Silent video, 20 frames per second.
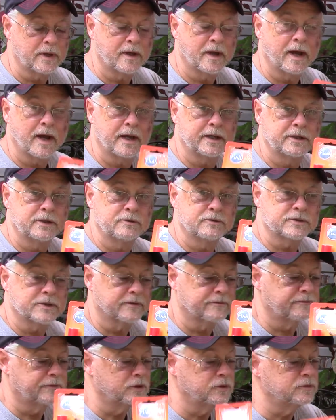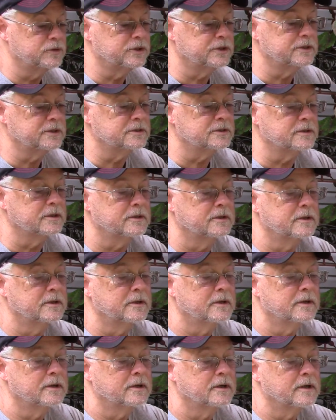I use the Fuji's.
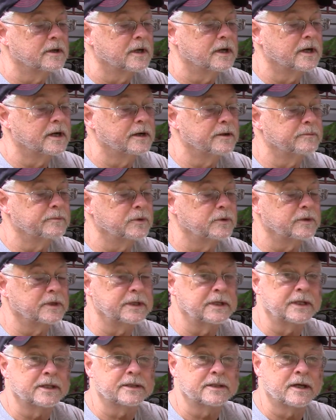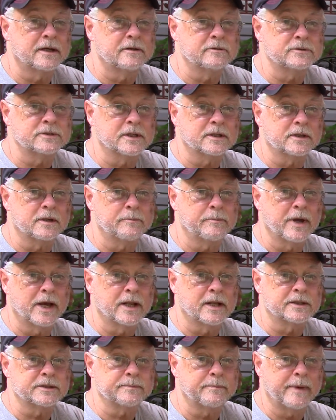You can get those at Cabela's,
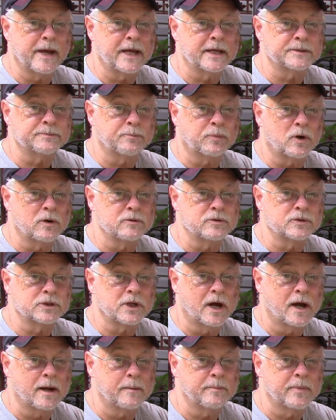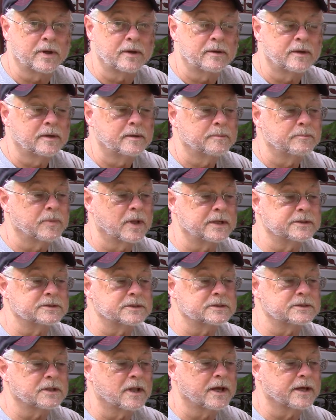Bass Pro Shop, places
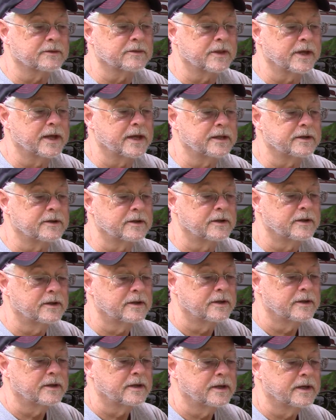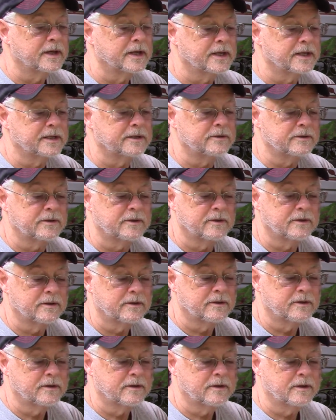like that, and
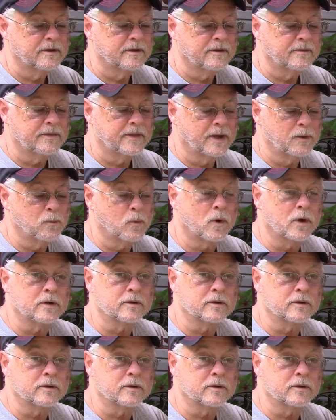they work